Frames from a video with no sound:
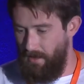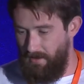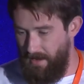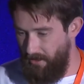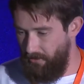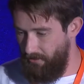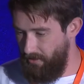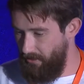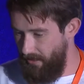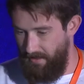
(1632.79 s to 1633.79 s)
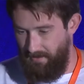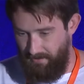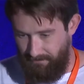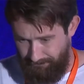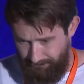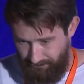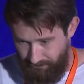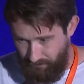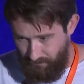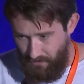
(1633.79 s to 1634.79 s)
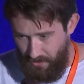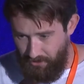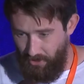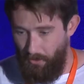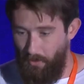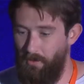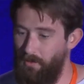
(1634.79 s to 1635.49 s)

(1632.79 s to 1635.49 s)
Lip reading: now going to look at. So,